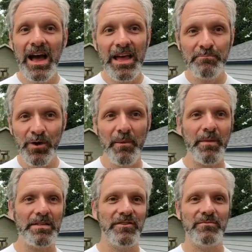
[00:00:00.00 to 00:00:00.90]
it brought
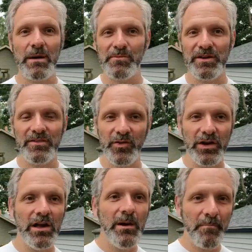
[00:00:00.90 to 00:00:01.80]
back those memories of
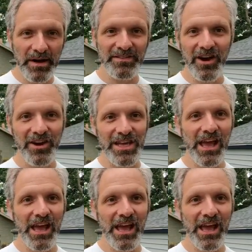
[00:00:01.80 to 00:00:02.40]
when Bakhtiari,